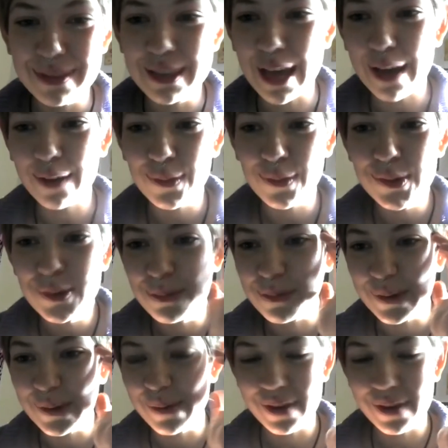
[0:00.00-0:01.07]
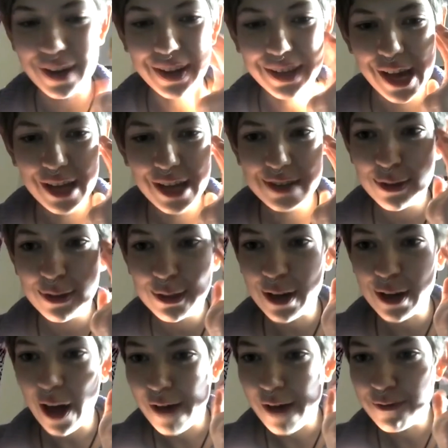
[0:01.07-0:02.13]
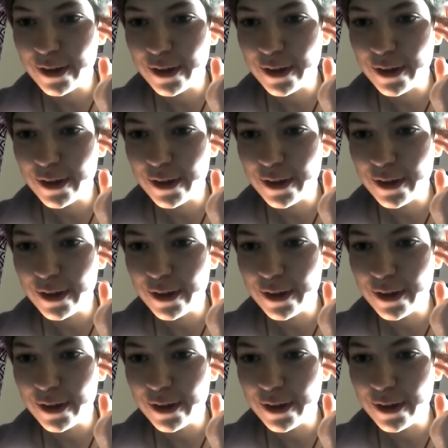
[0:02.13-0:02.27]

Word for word: that group where we are all doing the convoy.